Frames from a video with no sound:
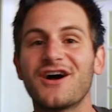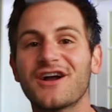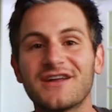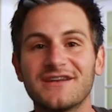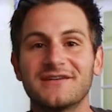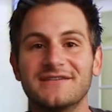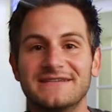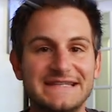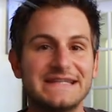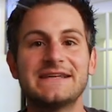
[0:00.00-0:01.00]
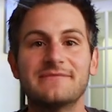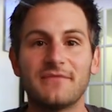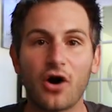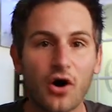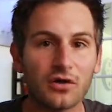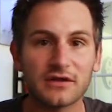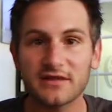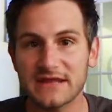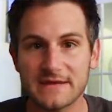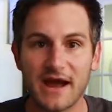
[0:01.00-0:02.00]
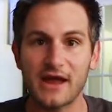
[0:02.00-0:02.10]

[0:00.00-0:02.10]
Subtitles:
not going to deem all lithium